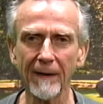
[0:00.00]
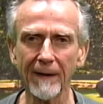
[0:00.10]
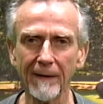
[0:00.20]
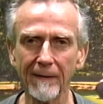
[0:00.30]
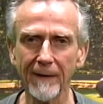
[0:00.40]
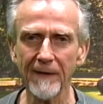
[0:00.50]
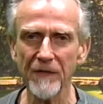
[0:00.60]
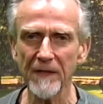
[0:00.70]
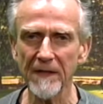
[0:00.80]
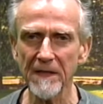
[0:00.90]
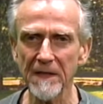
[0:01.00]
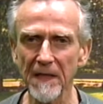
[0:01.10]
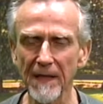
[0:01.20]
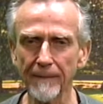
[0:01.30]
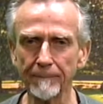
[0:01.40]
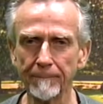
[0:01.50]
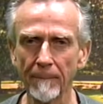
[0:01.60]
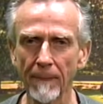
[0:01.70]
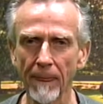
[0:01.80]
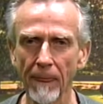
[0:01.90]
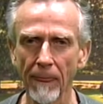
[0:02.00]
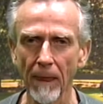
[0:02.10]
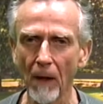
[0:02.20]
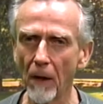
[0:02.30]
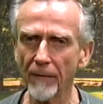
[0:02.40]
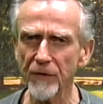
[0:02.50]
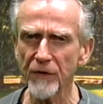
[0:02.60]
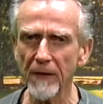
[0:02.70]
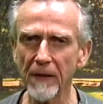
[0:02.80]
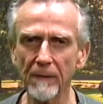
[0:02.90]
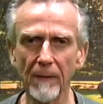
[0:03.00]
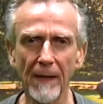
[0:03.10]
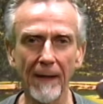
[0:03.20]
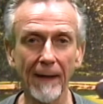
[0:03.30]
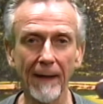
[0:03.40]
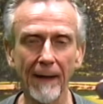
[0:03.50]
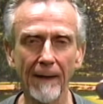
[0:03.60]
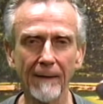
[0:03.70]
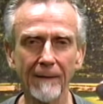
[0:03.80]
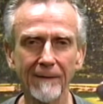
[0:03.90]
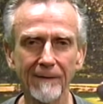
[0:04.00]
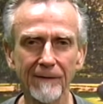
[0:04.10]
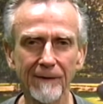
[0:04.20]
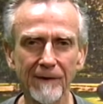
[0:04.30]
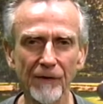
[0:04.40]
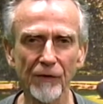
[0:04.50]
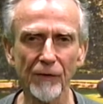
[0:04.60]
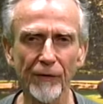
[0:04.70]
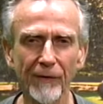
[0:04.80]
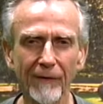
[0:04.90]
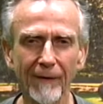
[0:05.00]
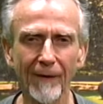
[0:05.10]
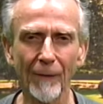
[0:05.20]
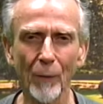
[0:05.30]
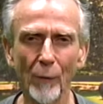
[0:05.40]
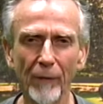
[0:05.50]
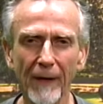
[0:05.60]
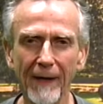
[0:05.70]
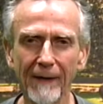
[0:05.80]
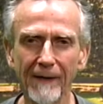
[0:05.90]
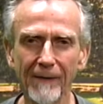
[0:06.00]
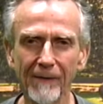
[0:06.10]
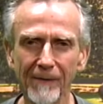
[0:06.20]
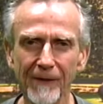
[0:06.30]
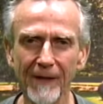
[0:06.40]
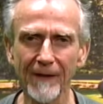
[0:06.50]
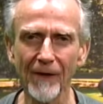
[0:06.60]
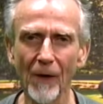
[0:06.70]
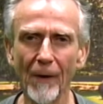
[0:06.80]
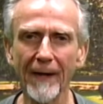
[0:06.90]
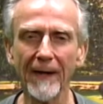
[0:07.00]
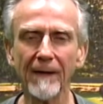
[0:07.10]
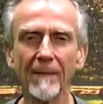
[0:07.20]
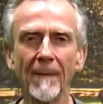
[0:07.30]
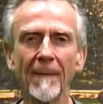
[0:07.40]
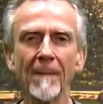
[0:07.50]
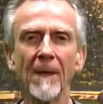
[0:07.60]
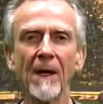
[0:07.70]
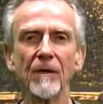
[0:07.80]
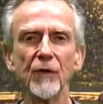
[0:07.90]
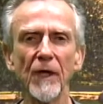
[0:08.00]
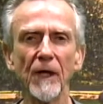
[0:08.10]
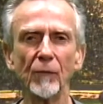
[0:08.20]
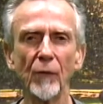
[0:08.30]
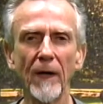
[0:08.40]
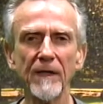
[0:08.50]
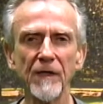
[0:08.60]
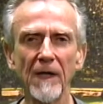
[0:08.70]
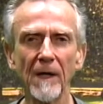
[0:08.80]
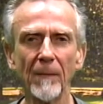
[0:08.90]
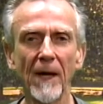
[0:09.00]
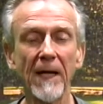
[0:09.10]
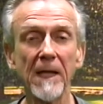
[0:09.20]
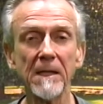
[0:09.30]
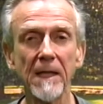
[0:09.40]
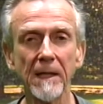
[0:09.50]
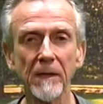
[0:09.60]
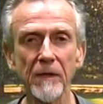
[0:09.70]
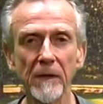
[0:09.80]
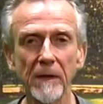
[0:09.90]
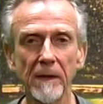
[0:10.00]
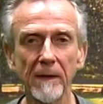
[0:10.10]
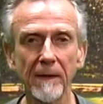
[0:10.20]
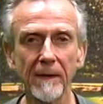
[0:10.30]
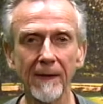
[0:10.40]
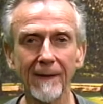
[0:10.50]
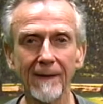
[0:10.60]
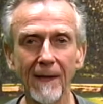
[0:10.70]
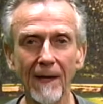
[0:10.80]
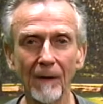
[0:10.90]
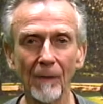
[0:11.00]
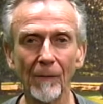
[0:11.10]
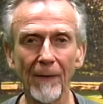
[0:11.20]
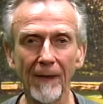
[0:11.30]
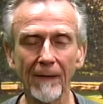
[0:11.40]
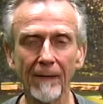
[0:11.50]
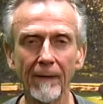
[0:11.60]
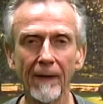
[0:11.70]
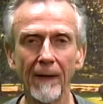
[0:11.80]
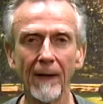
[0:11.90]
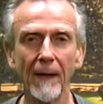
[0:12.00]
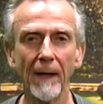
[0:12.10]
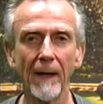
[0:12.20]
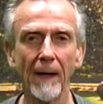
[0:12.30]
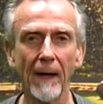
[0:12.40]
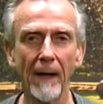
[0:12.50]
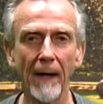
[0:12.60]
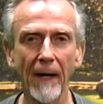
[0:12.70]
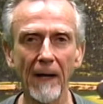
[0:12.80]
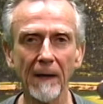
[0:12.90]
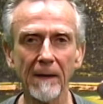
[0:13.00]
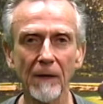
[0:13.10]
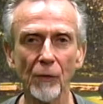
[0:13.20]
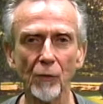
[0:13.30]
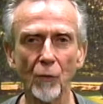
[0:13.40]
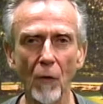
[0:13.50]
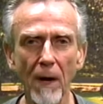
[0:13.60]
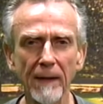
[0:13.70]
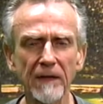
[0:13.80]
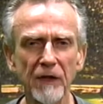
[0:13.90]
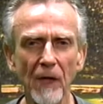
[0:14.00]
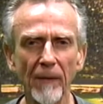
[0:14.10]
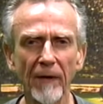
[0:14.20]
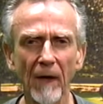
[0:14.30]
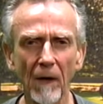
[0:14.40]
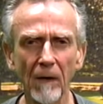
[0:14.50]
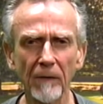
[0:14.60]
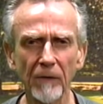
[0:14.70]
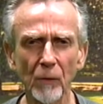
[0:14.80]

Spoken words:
this is all that's needed by Sister Bouvier to get going. And she confronts him. He tells her that Donald Miller had drunk some of the altar